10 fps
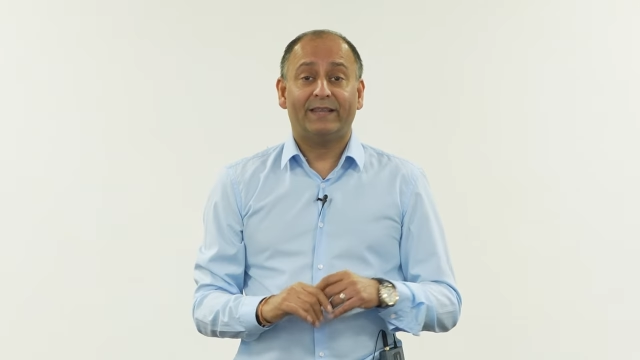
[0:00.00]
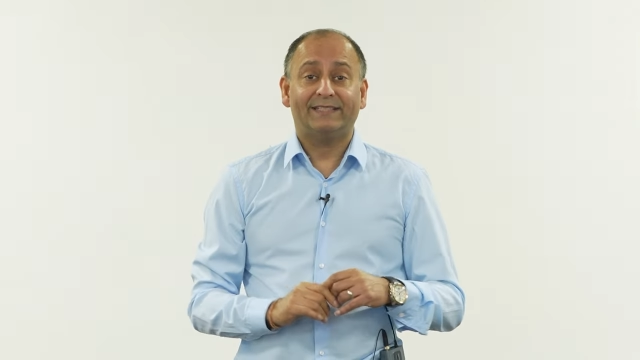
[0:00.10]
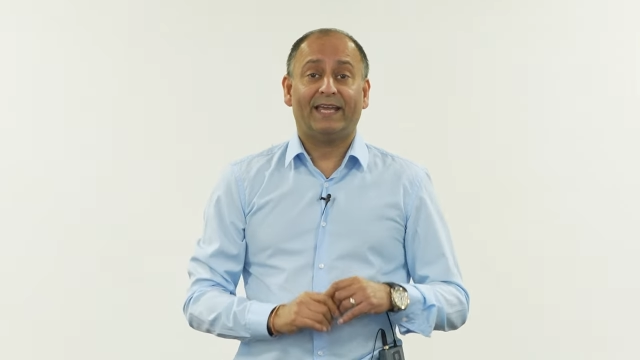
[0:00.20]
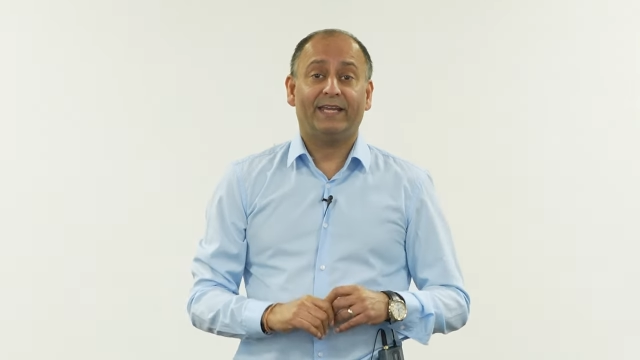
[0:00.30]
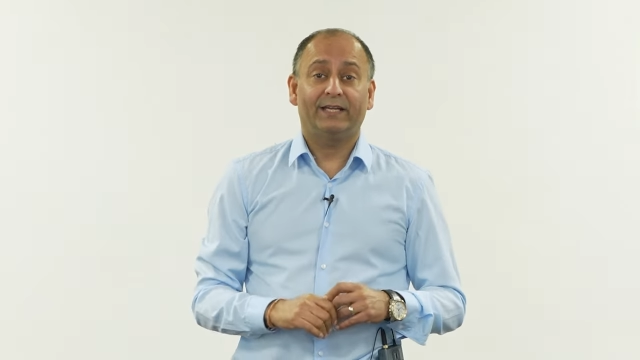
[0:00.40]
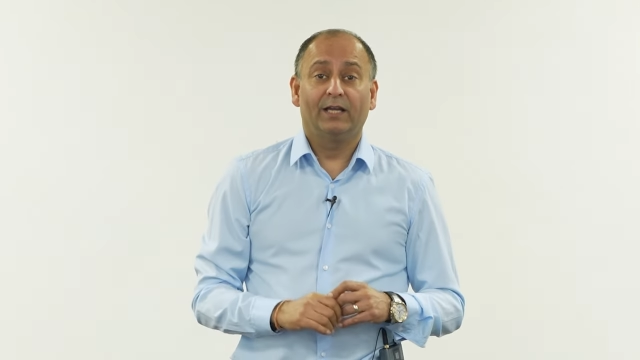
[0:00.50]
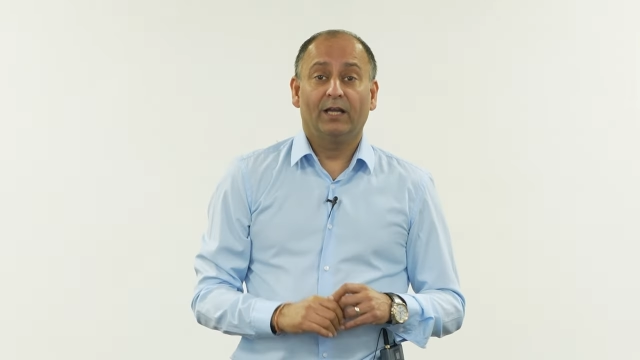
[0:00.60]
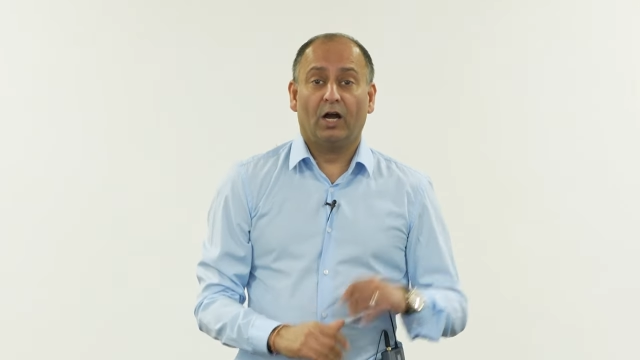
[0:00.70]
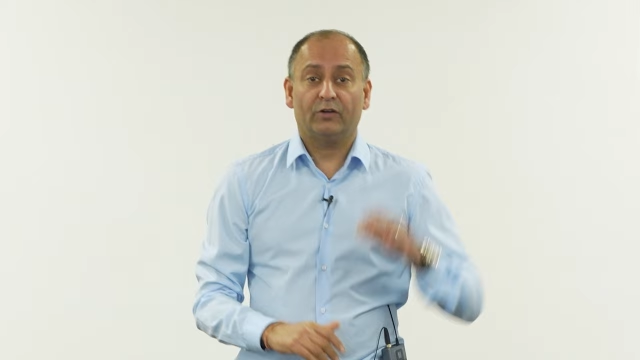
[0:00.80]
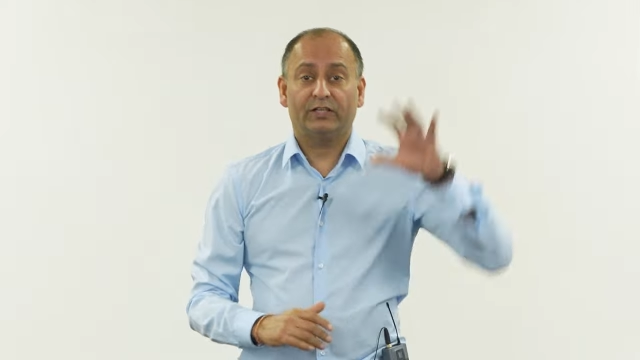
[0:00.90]
they're saying
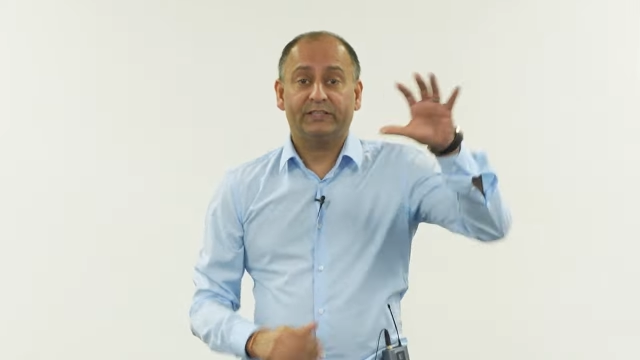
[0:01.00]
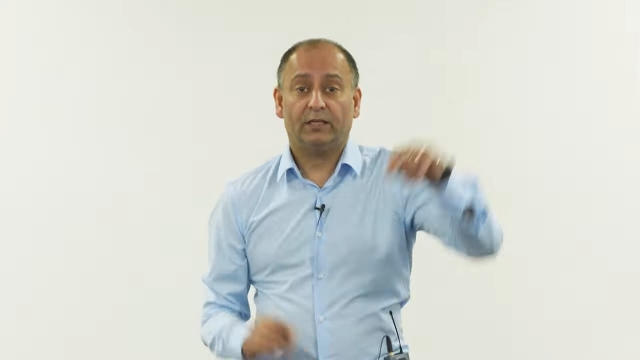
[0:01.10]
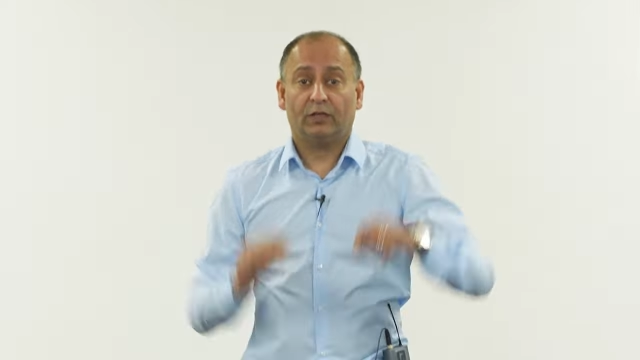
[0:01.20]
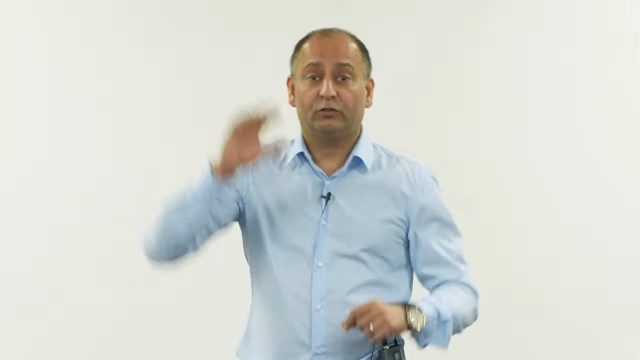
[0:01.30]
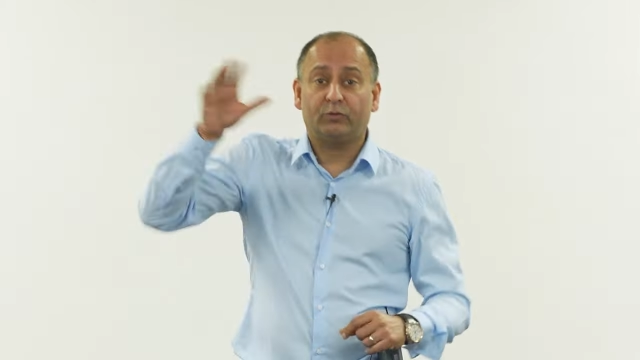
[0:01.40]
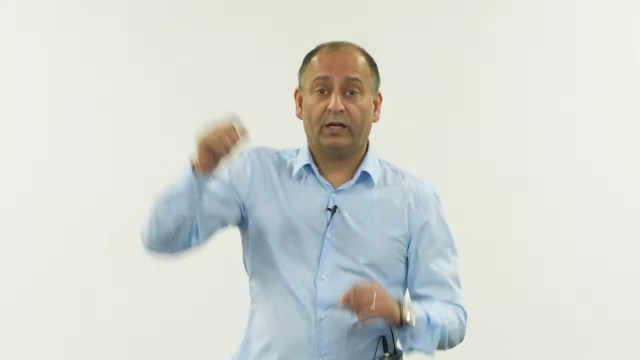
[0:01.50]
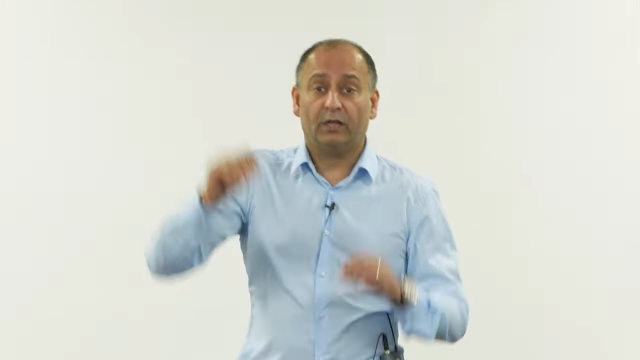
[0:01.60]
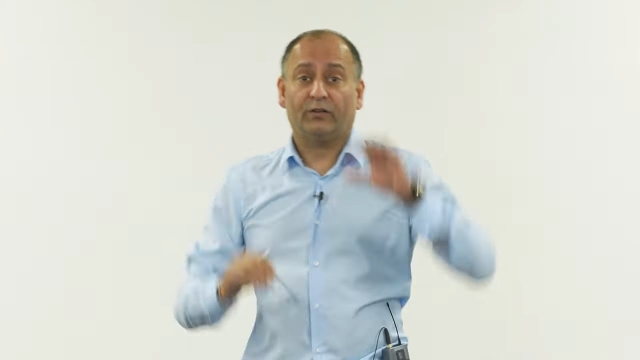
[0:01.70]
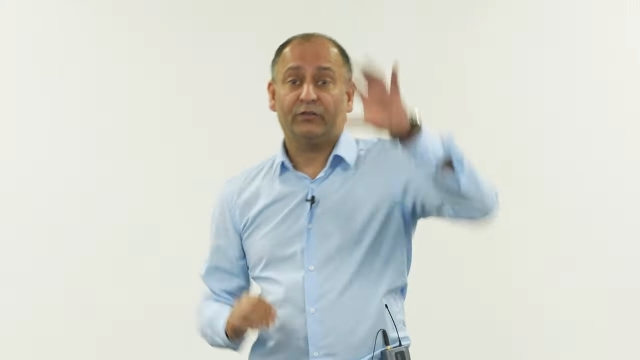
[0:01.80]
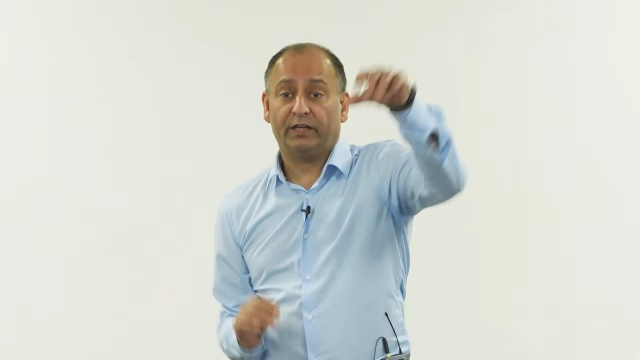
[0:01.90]
110, 120,
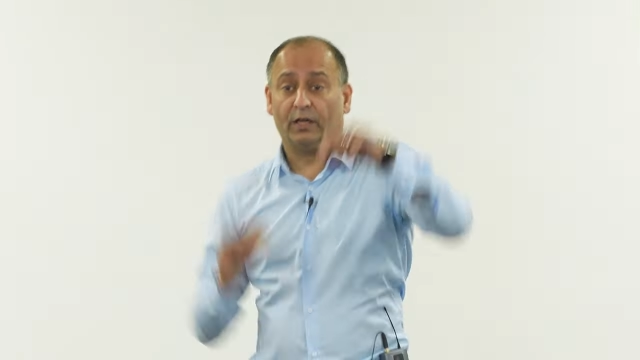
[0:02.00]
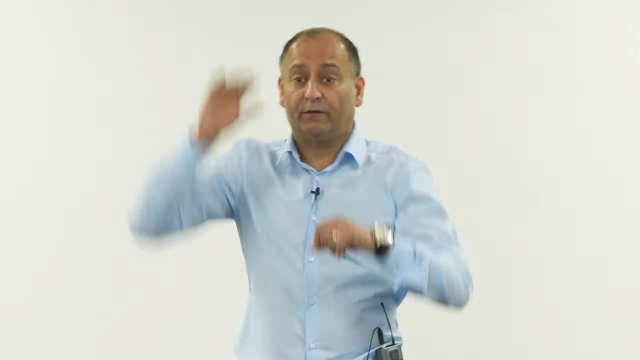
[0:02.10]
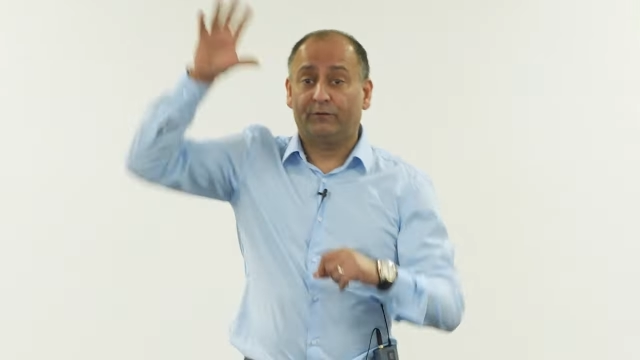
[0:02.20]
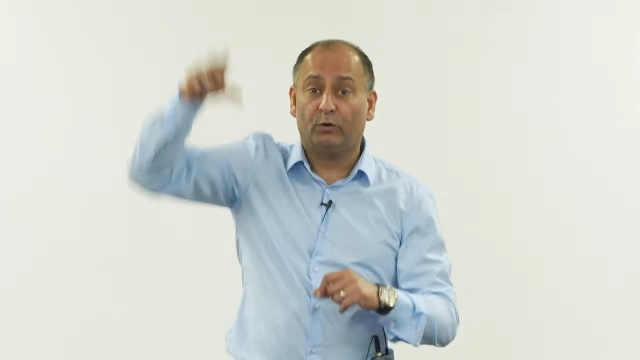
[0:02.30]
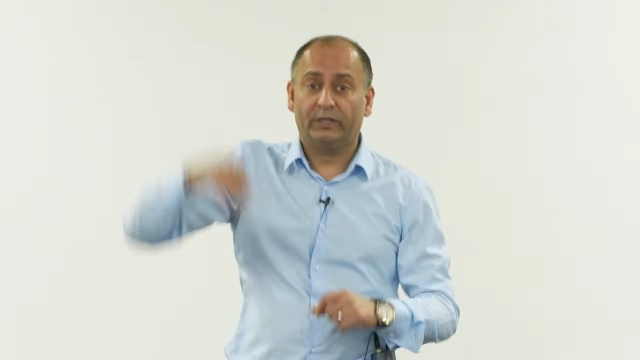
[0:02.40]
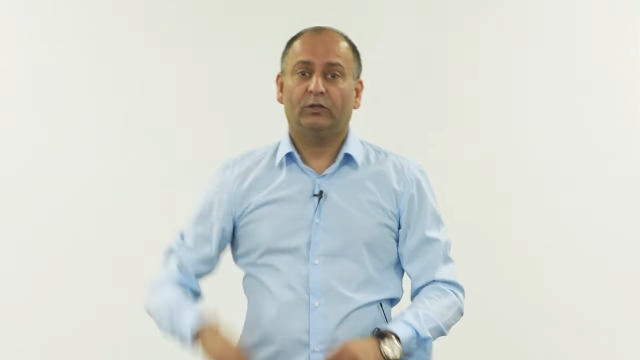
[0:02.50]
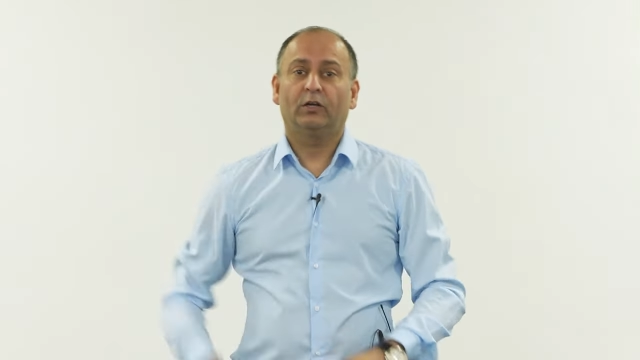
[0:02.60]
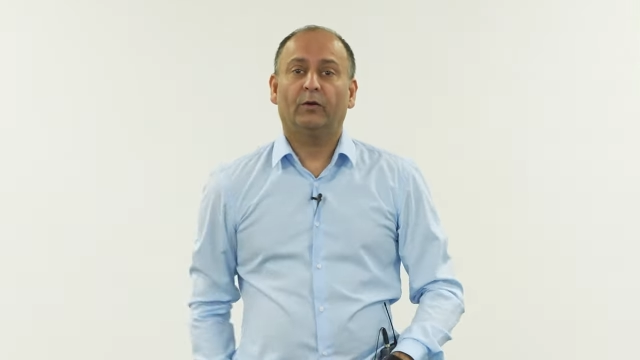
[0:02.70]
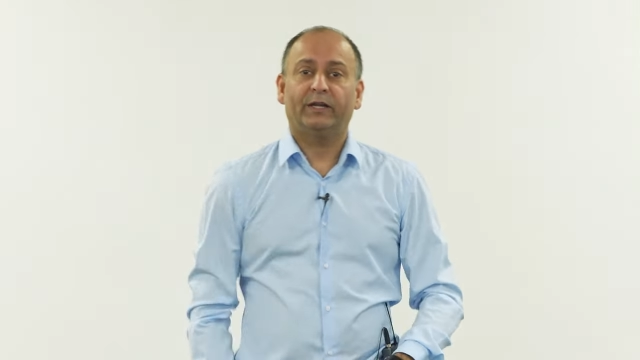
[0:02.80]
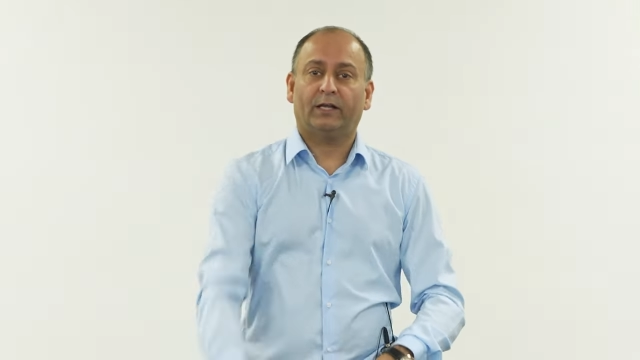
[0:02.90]
130, 140, you
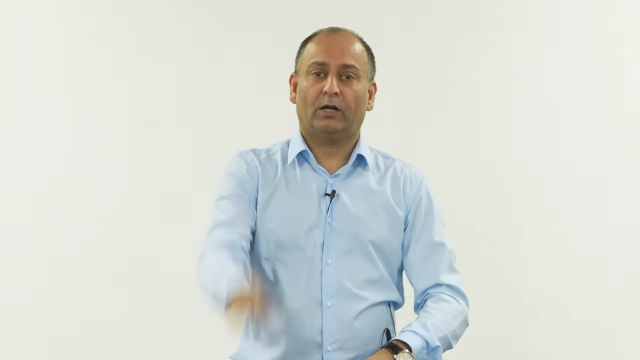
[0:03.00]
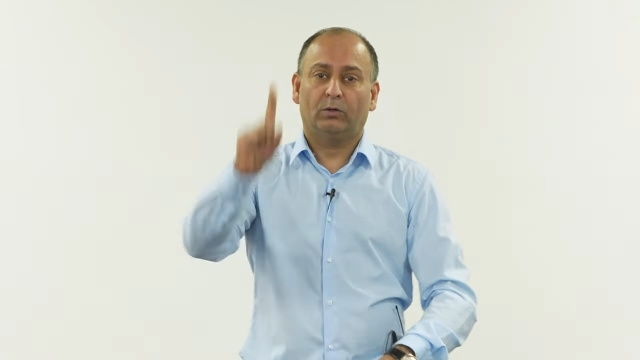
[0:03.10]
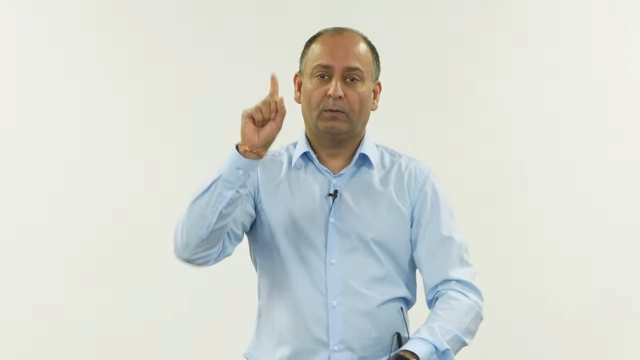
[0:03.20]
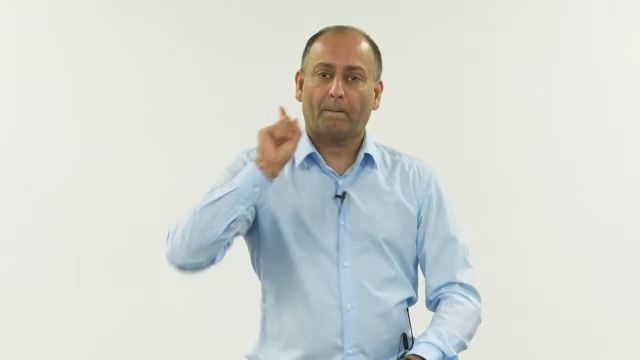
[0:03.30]
go in and go.